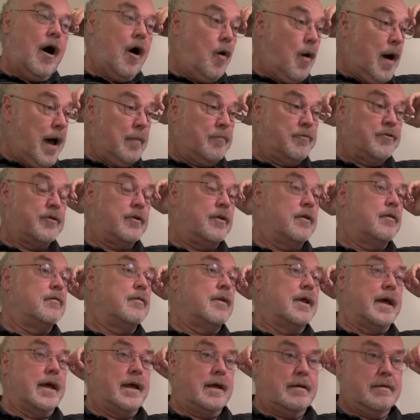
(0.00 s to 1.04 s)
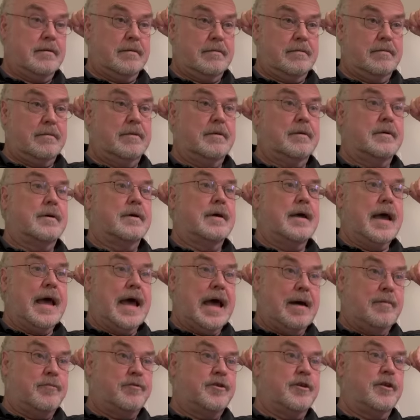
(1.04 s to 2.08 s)
Oh, absolutely.
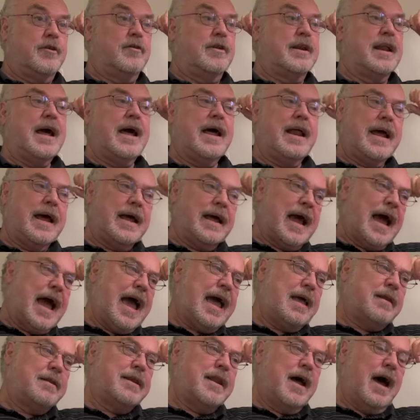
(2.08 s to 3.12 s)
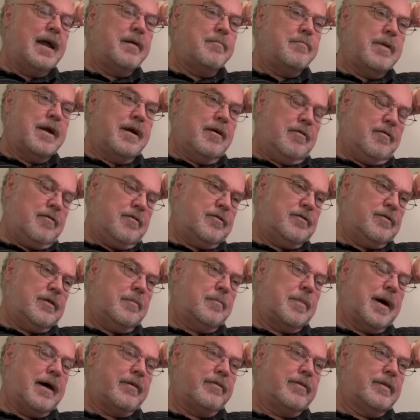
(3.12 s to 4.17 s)
Absolutely. I, I had nightmares
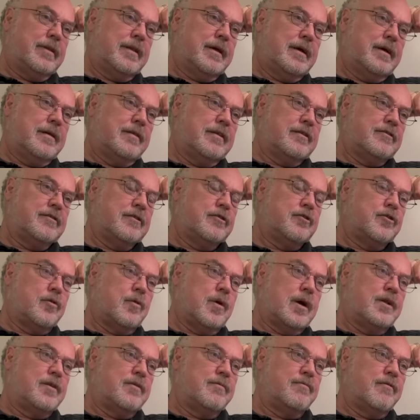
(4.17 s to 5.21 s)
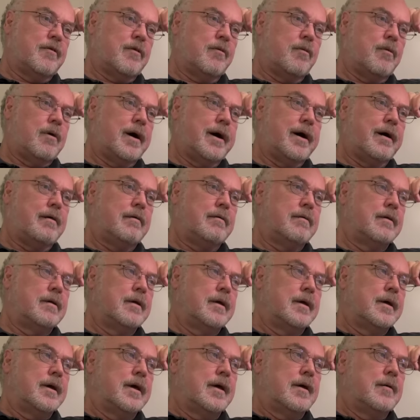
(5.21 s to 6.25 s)
about the, the situation for a while
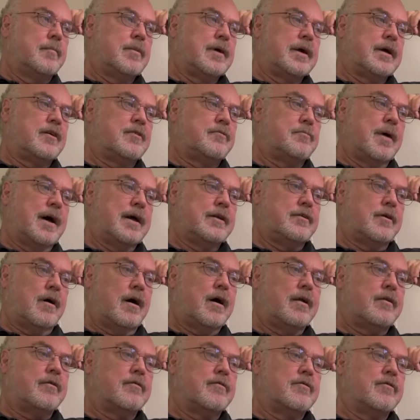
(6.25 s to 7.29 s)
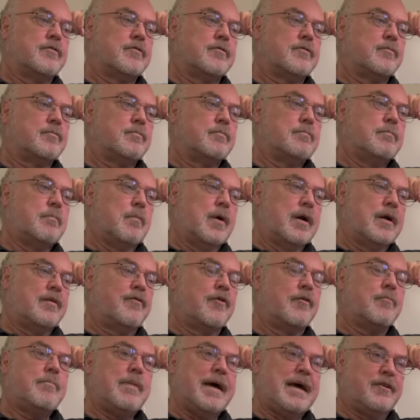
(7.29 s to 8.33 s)
because my daughter's, one of
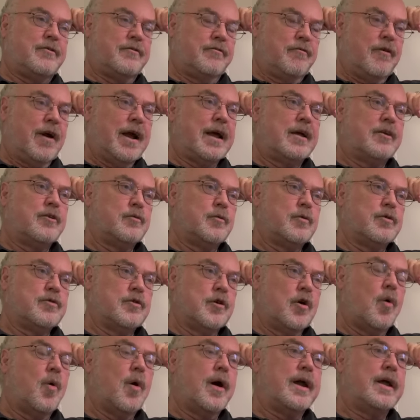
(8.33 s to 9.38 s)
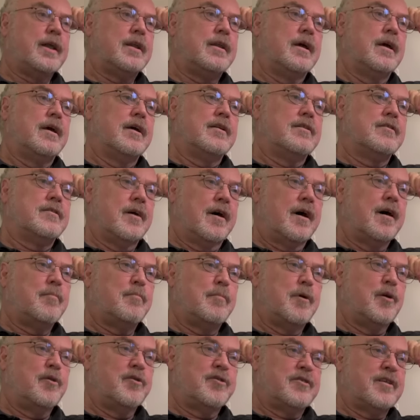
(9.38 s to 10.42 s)
her best friends was going to
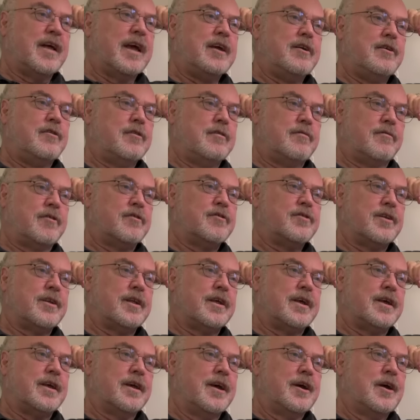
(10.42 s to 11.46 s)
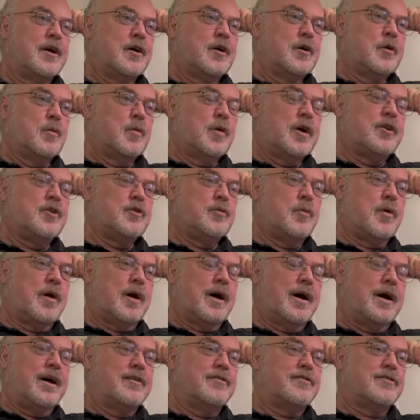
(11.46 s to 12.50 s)
Humboldt State University, which
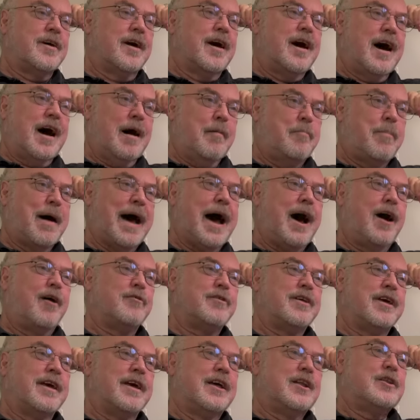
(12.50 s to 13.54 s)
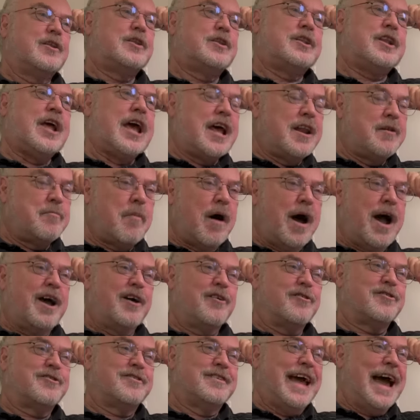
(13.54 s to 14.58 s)
was about ten
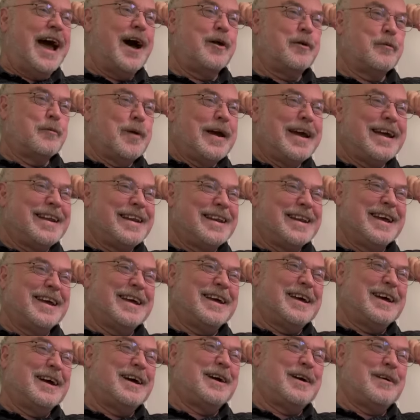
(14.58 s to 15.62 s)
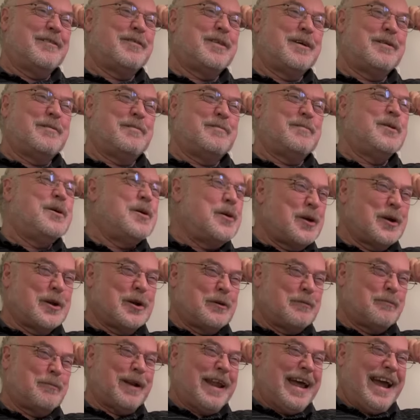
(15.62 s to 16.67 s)
miles downwind of the
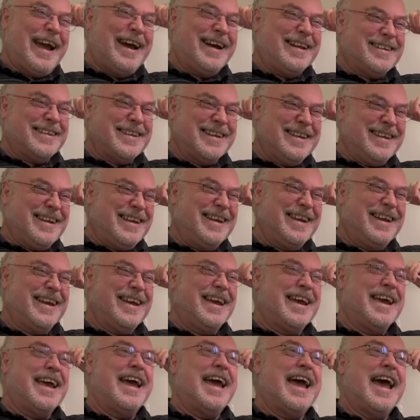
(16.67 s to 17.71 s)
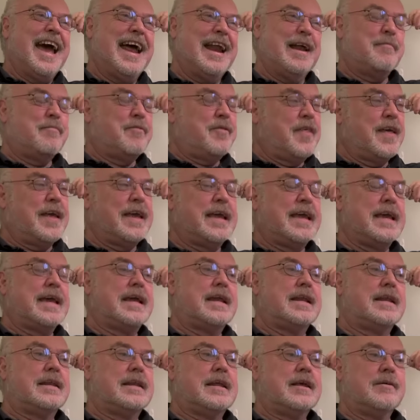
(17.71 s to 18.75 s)
nuclear plant. And I'm
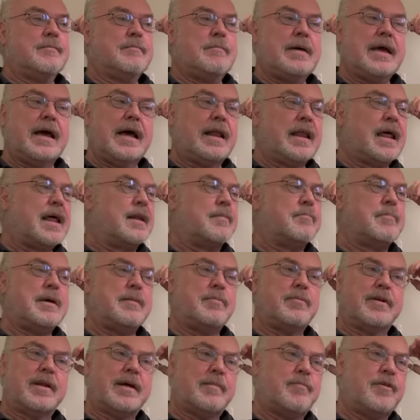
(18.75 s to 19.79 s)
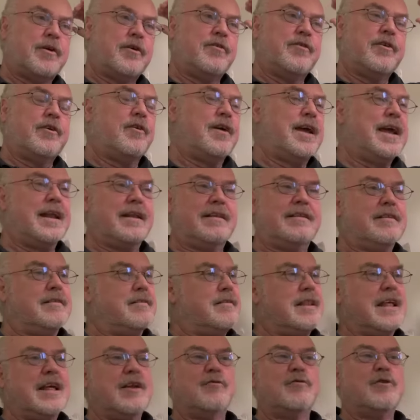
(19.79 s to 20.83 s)
thinking, you know, a lot of people up there, they're in,
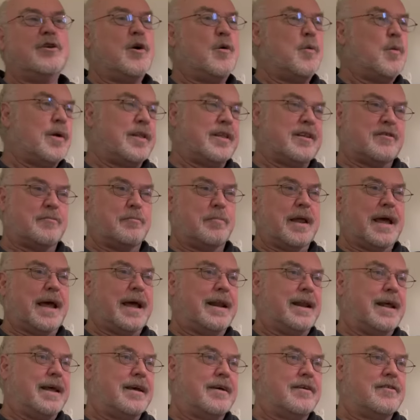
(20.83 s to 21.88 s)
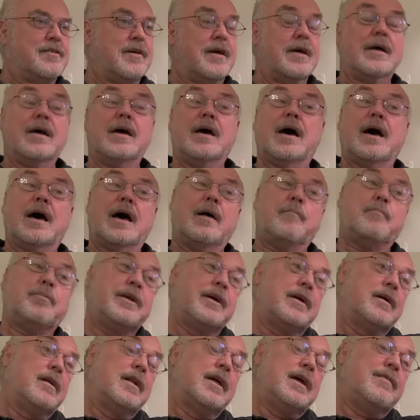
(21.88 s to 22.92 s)
they don't know what this plant is,
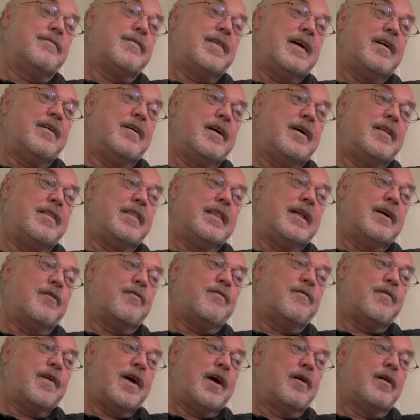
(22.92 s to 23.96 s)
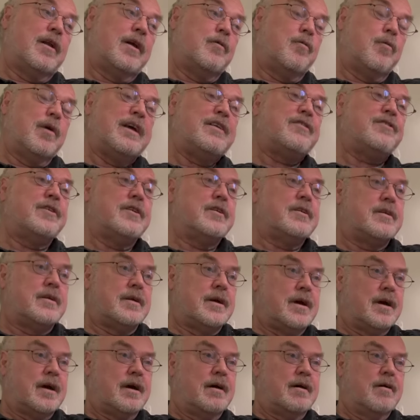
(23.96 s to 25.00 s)
particularly if they, they're fairly recent
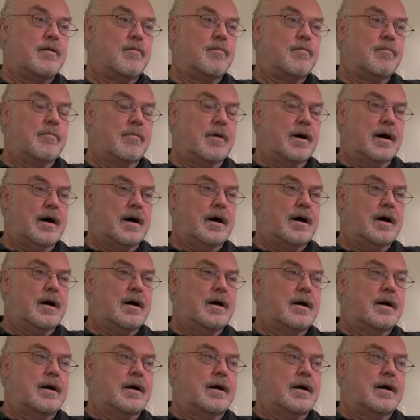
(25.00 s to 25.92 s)
uh, uh,